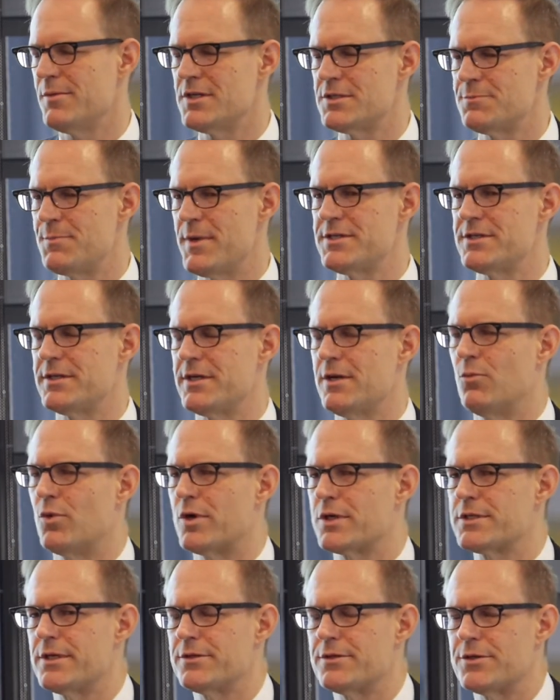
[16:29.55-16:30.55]
it's basically, it
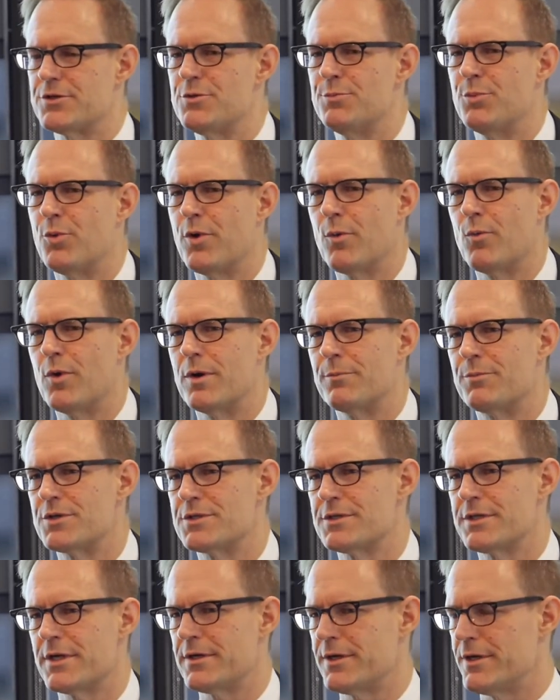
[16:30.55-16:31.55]
works out to
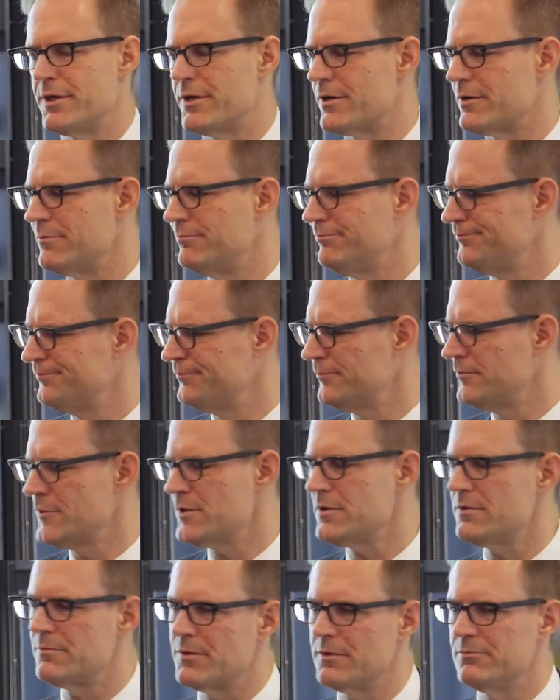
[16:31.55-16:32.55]
2.1% a year.
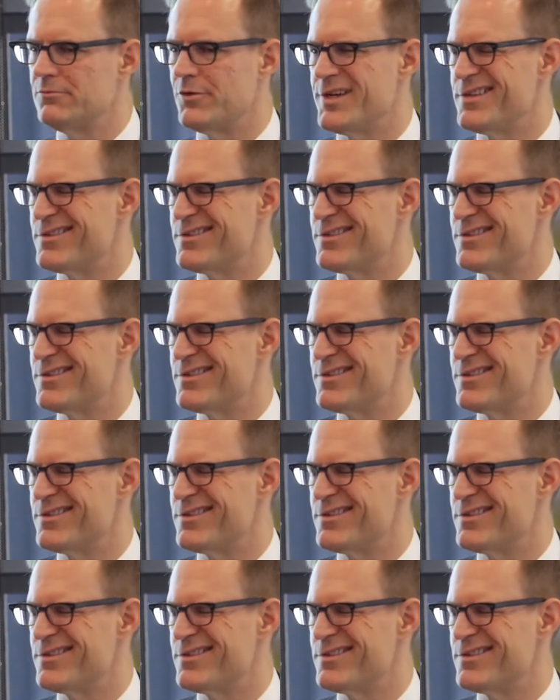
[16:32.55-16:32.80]
It's sort of